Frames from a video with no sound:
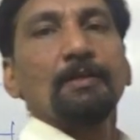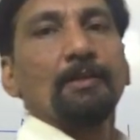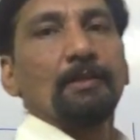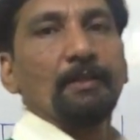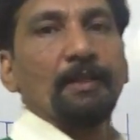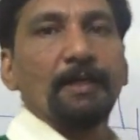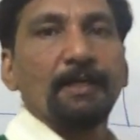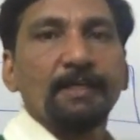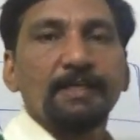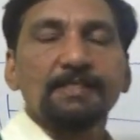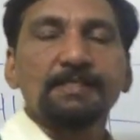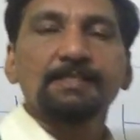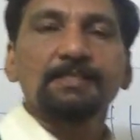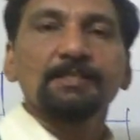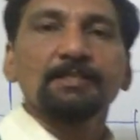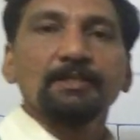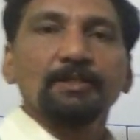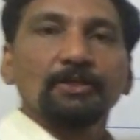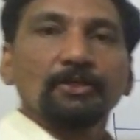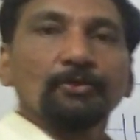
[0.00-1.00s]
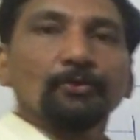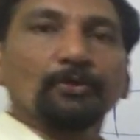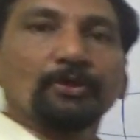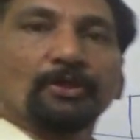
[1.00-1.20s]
That is, you